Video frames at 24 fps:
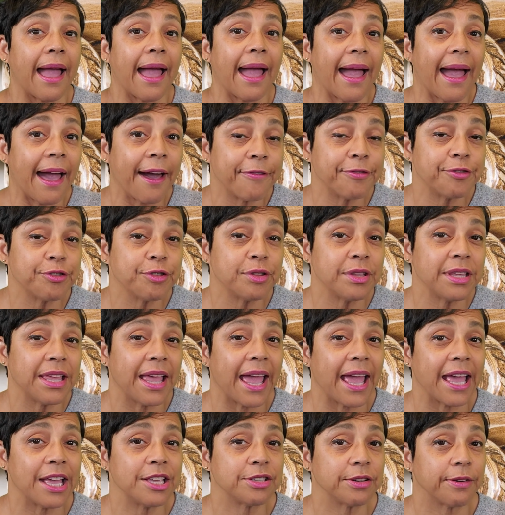after the
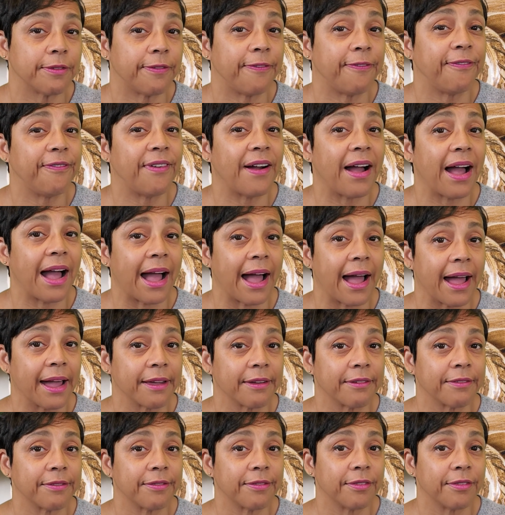age of 5